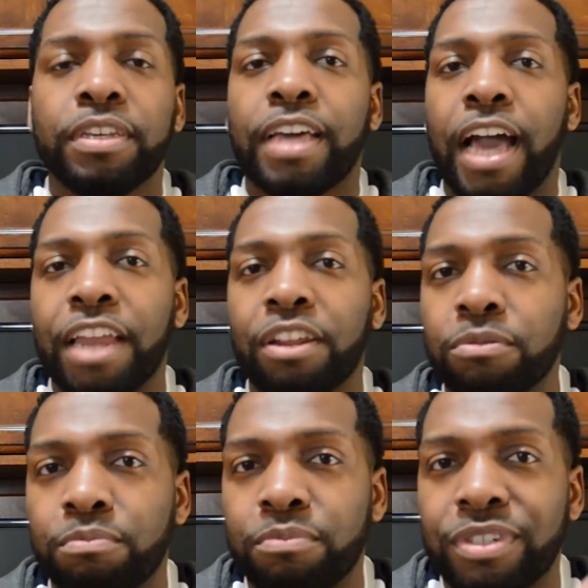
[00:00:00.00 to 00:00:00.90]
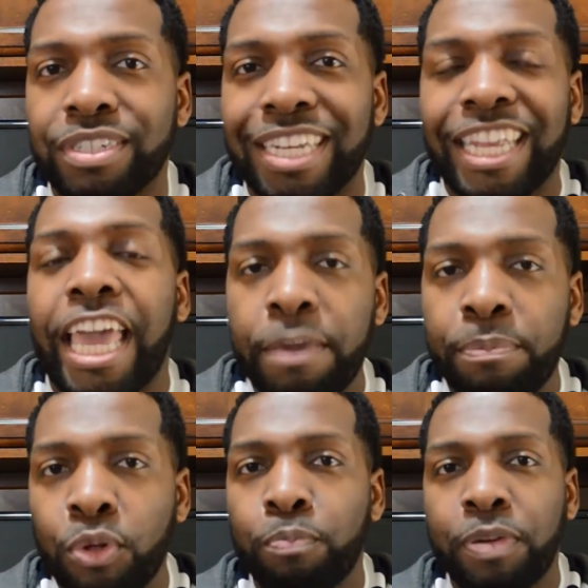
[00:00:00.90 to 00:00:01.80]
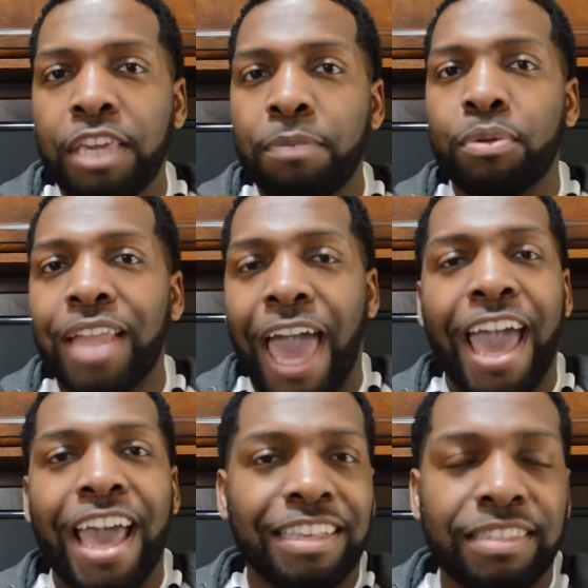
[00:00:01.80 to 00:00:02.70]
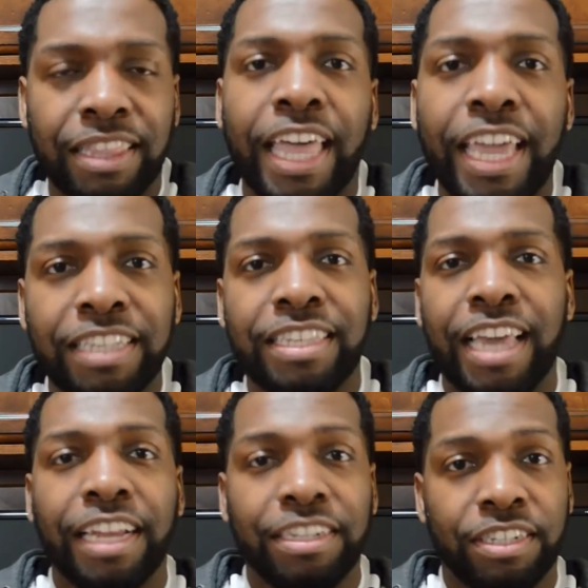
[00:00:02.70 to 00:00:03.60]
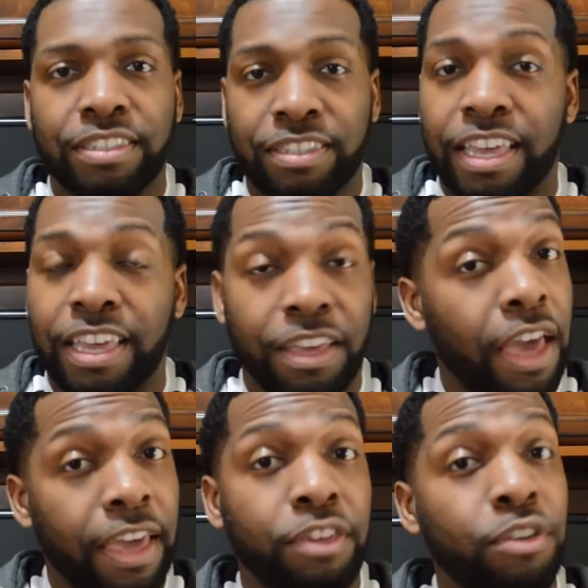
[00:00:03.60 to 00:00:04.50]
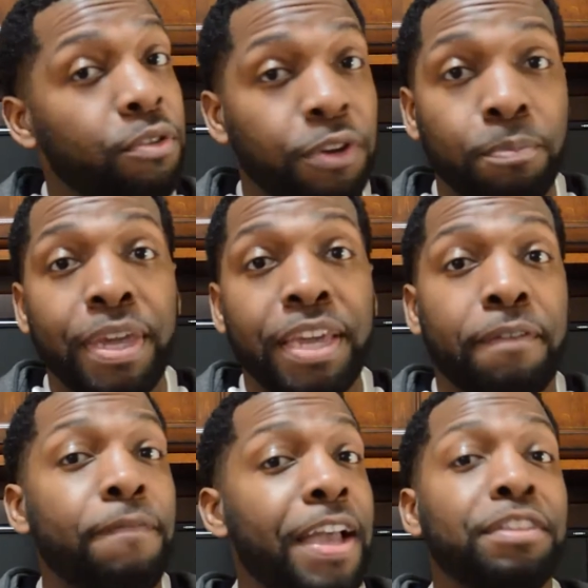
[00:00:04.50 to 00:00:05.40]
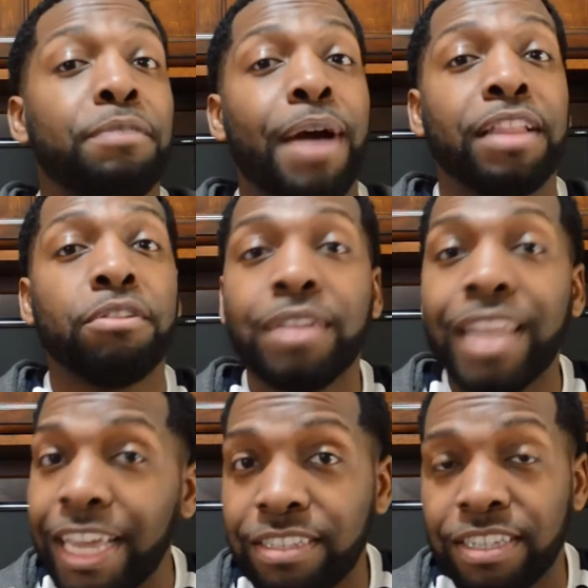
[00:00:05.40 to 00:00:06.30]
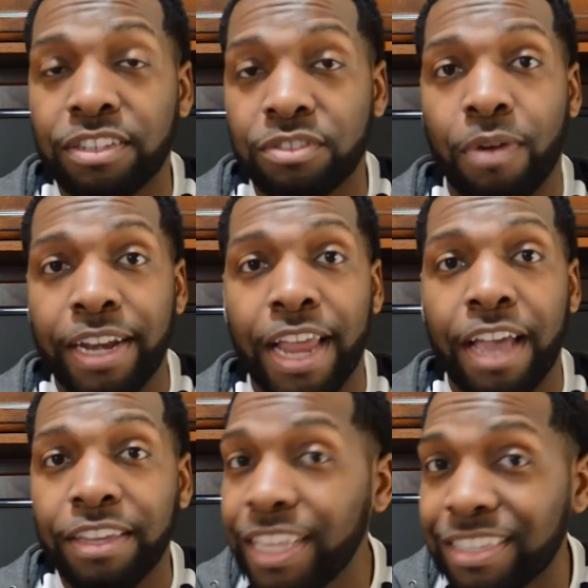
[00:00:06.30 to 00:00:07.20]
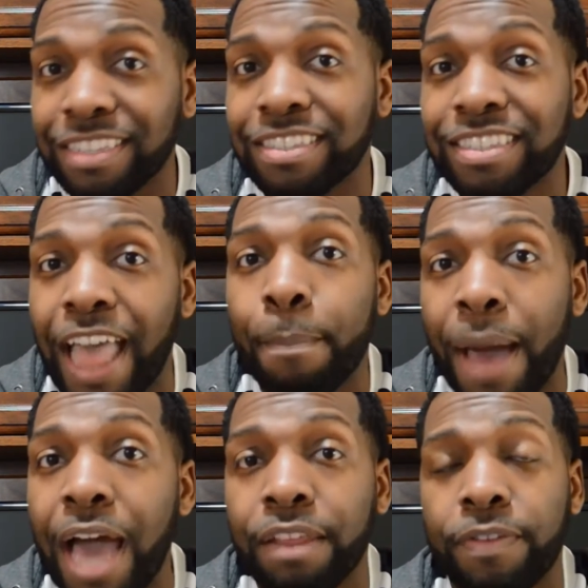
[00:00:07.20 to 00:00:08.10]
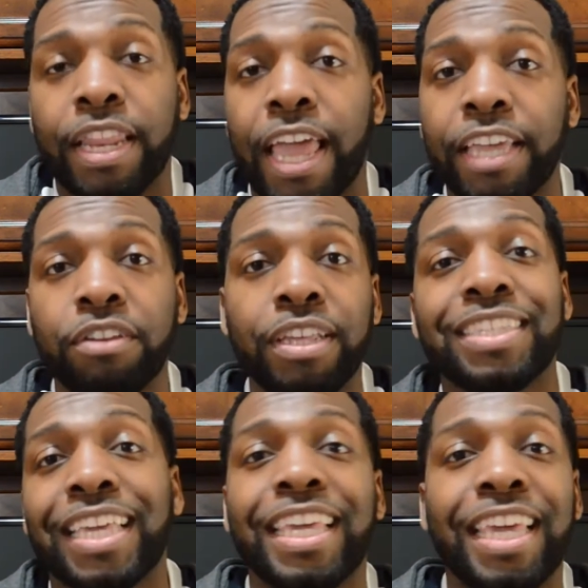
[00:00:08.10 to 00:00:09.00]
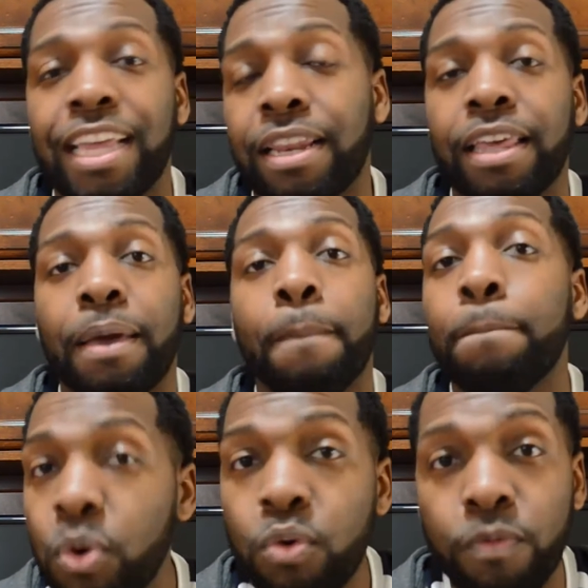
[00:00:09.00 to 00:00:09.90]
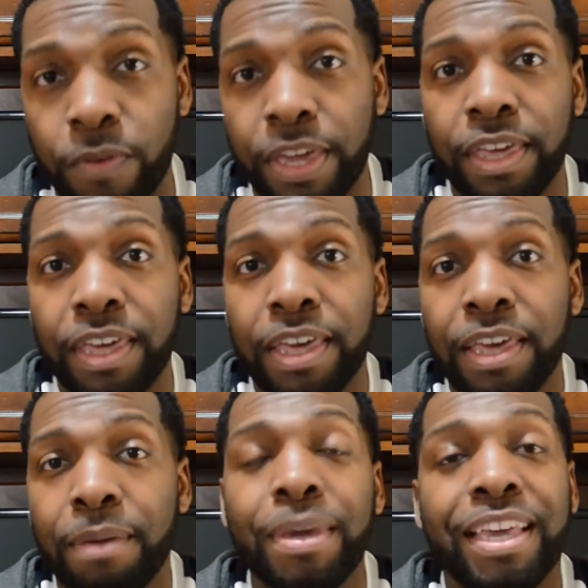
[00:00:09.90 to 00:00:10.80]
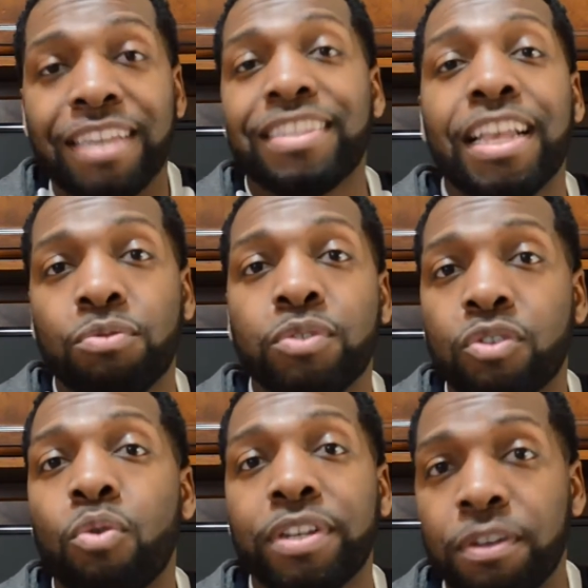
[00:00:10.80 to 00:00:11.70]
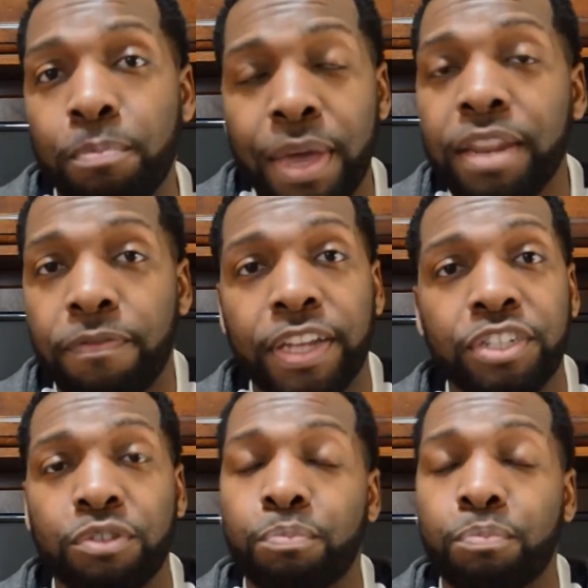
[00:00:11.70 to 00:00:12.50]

I don't label people as lazy. I just say, hey, you're, you're being affected by a little laziness right now. You need to snap out of it and you need to get moving because that's what's going to benefit you.